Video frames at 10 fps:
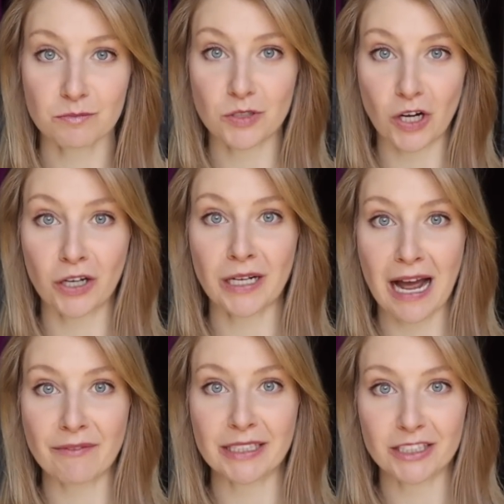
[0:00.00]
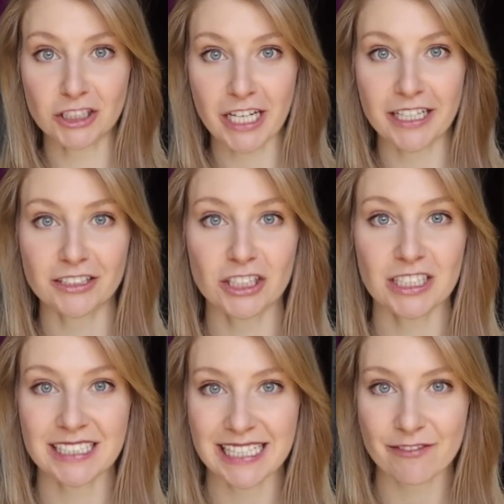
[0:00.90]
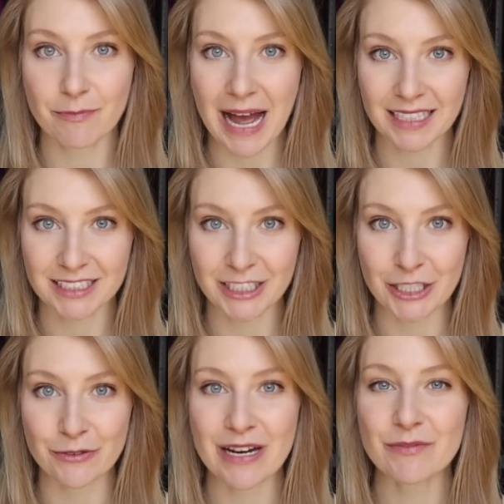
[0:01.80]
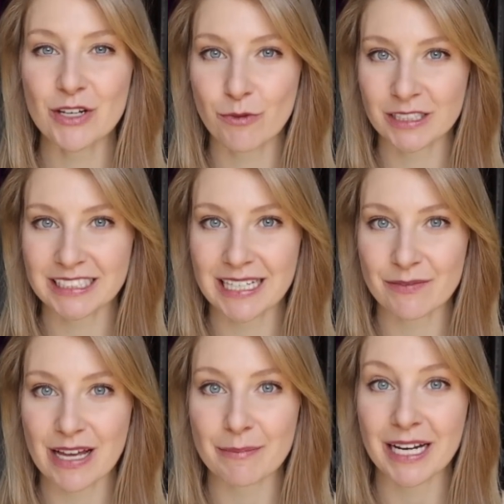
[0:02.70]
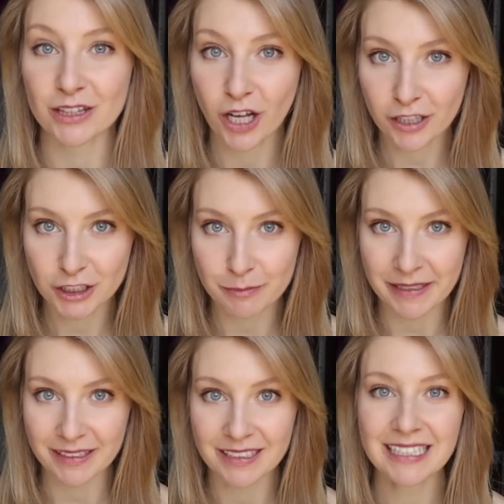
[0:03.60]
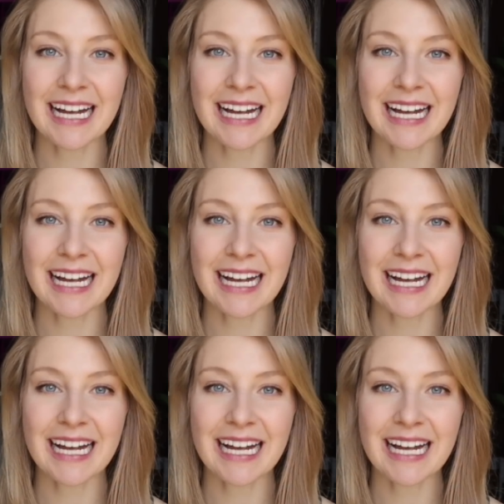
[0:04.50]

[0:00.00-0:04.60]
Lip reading: not having the change to give back to you if you were to give them a large bill,